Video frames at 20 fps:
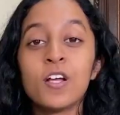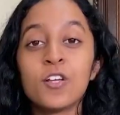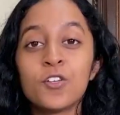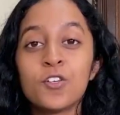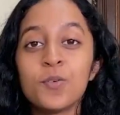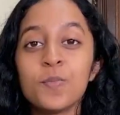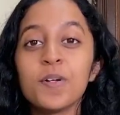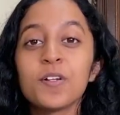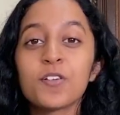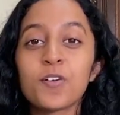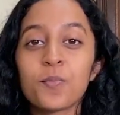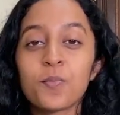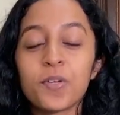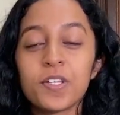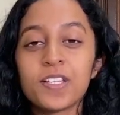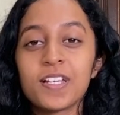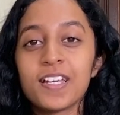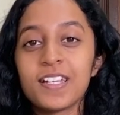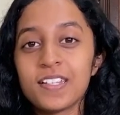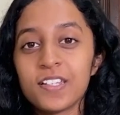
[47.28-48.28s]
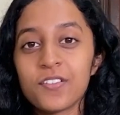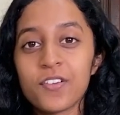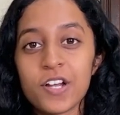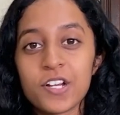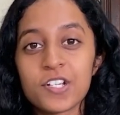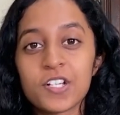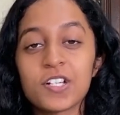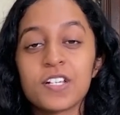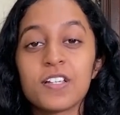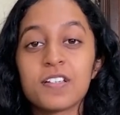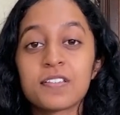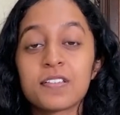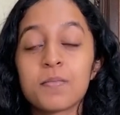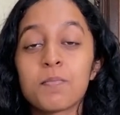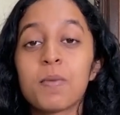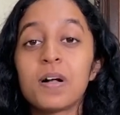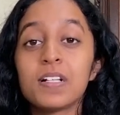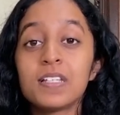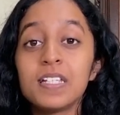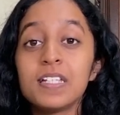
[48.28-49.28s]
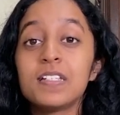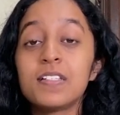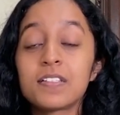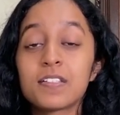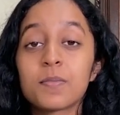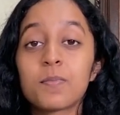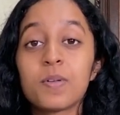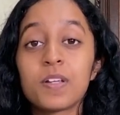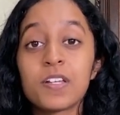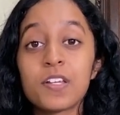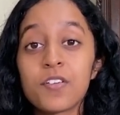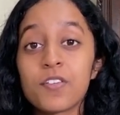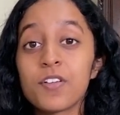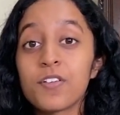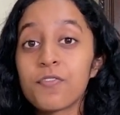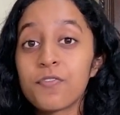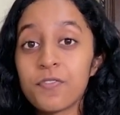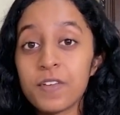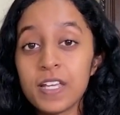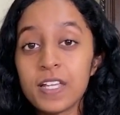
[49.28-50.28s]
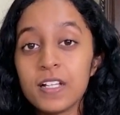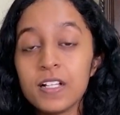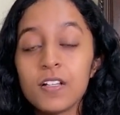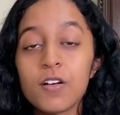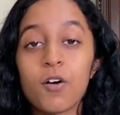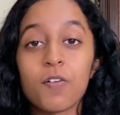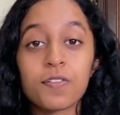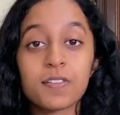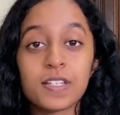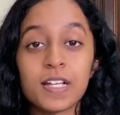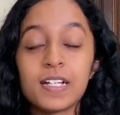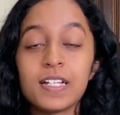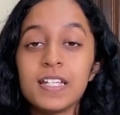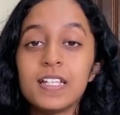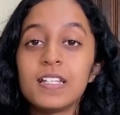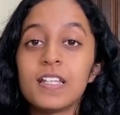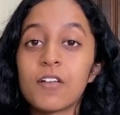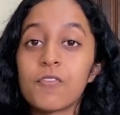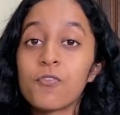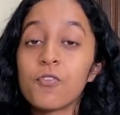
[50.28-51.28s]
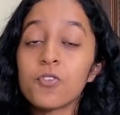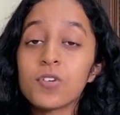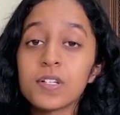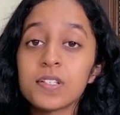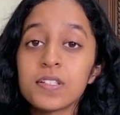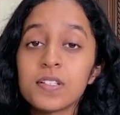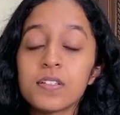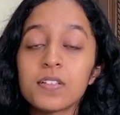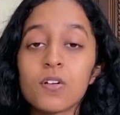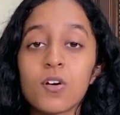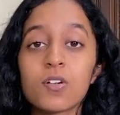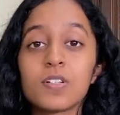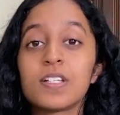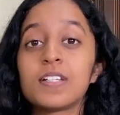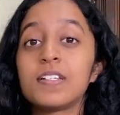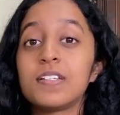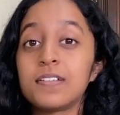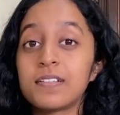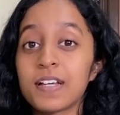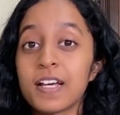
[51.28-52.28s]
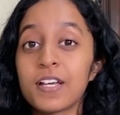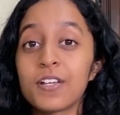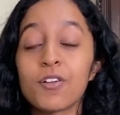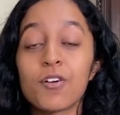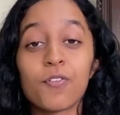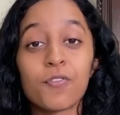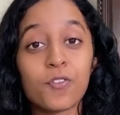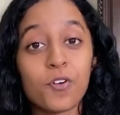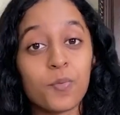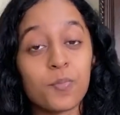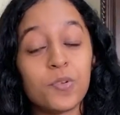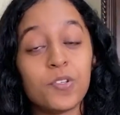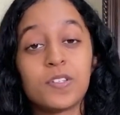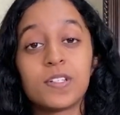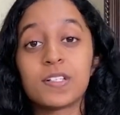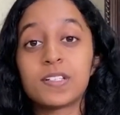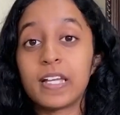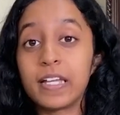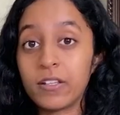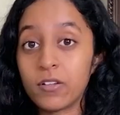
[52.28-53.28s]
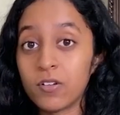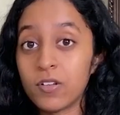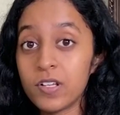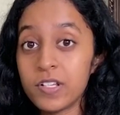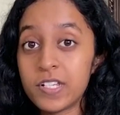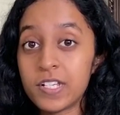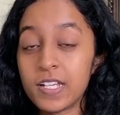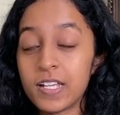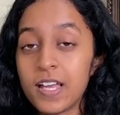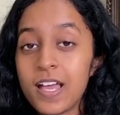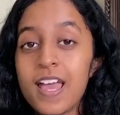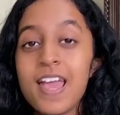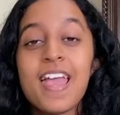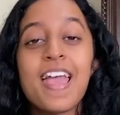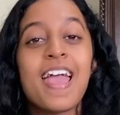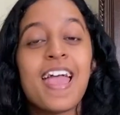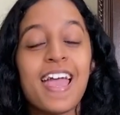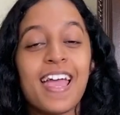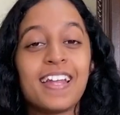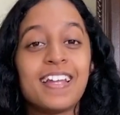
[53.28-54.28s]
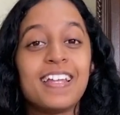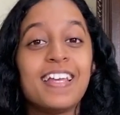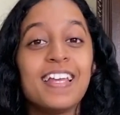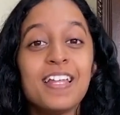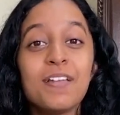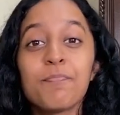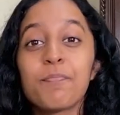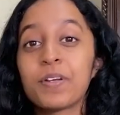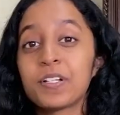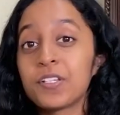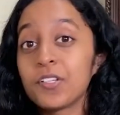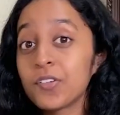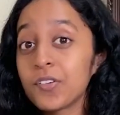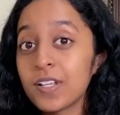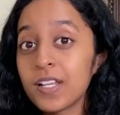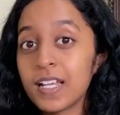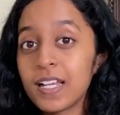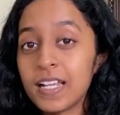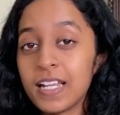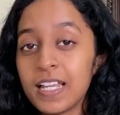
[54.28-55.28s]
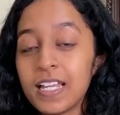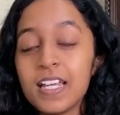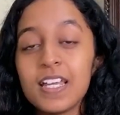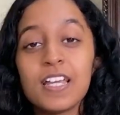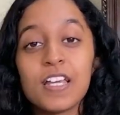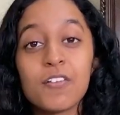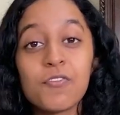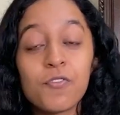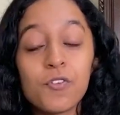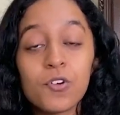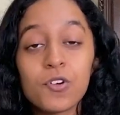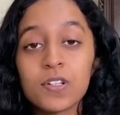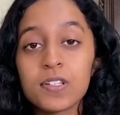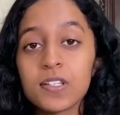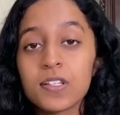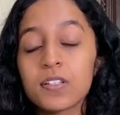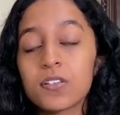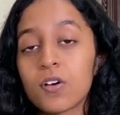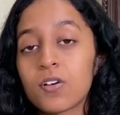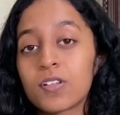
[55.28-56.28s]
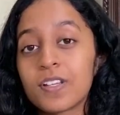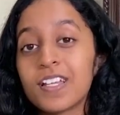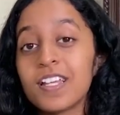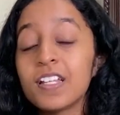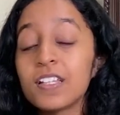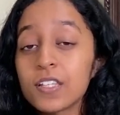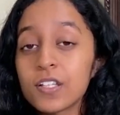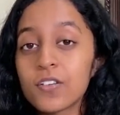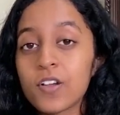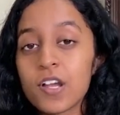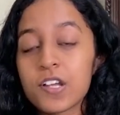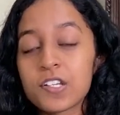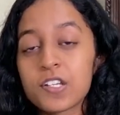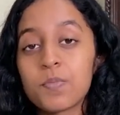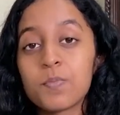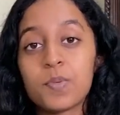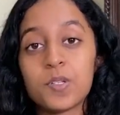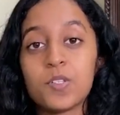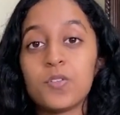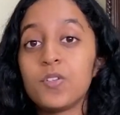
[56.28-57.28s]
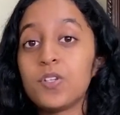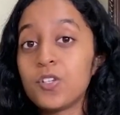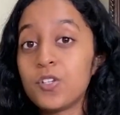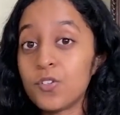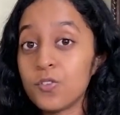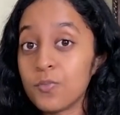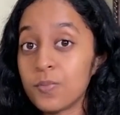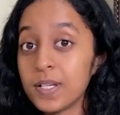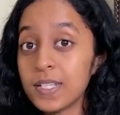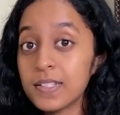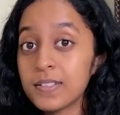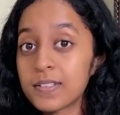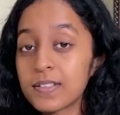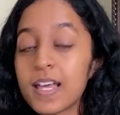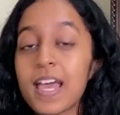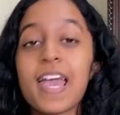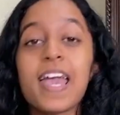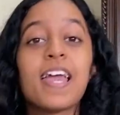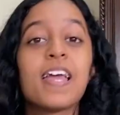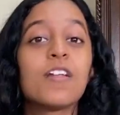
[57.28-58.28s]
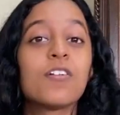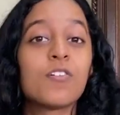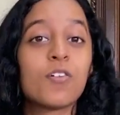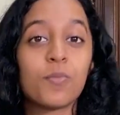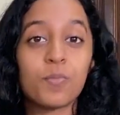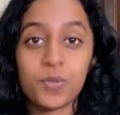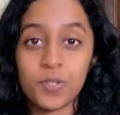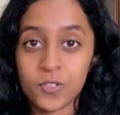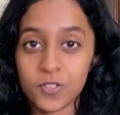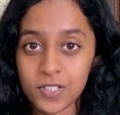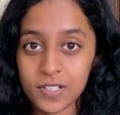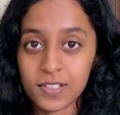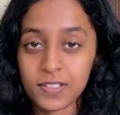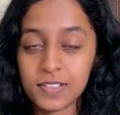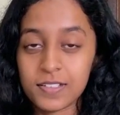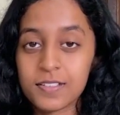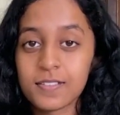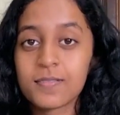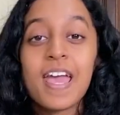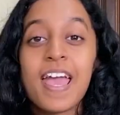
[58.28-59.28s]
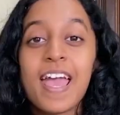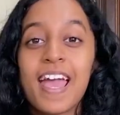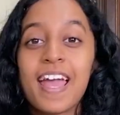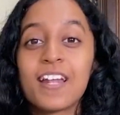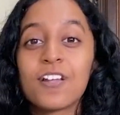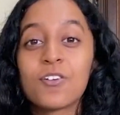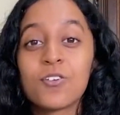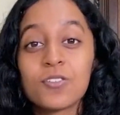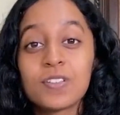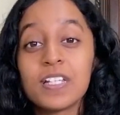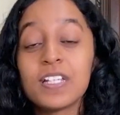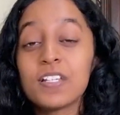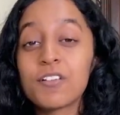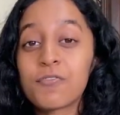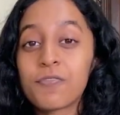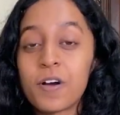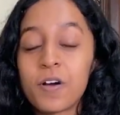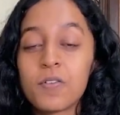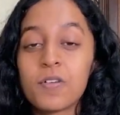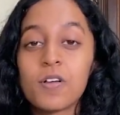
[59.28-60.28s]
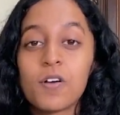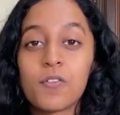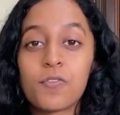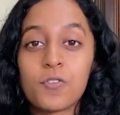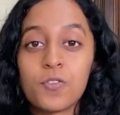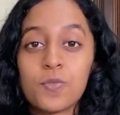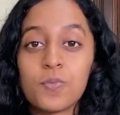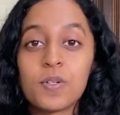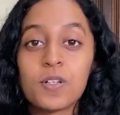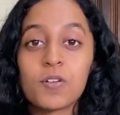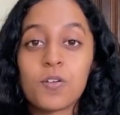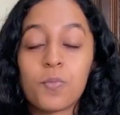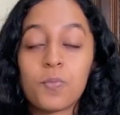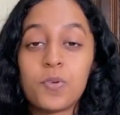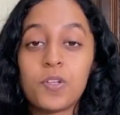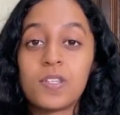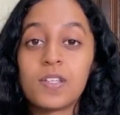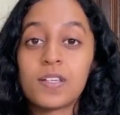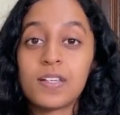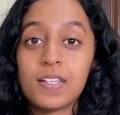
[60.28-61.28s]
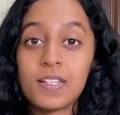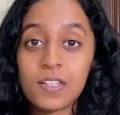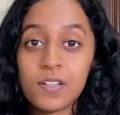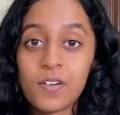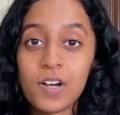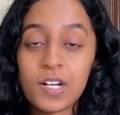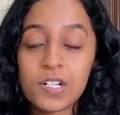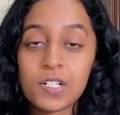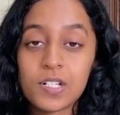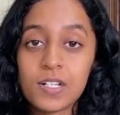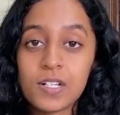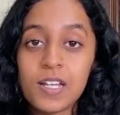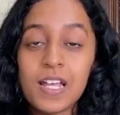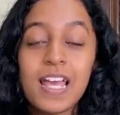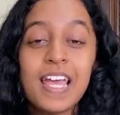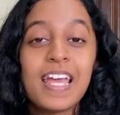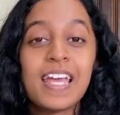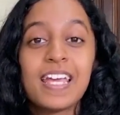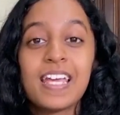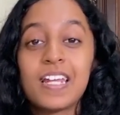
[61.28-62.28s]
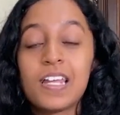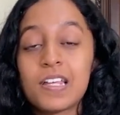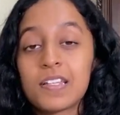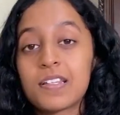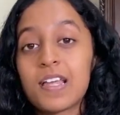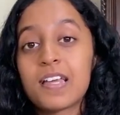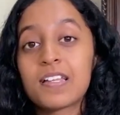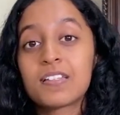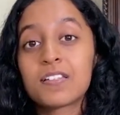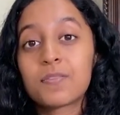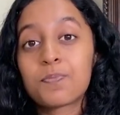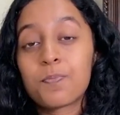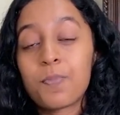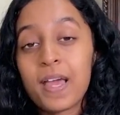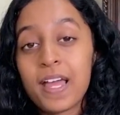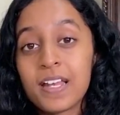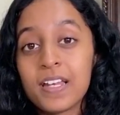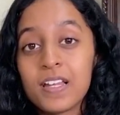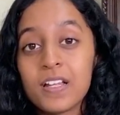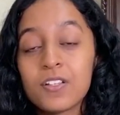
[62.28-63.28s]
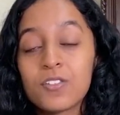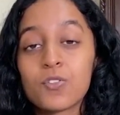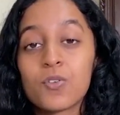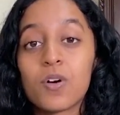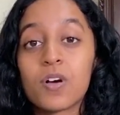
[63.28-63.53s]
Human-computer interaction is a multidisciplinary field of study that focuses on the design of computer technology. And in particularly, it focuses on the interaction between humans and computers. And quoting the founder of human-computer interaction, it has expanded to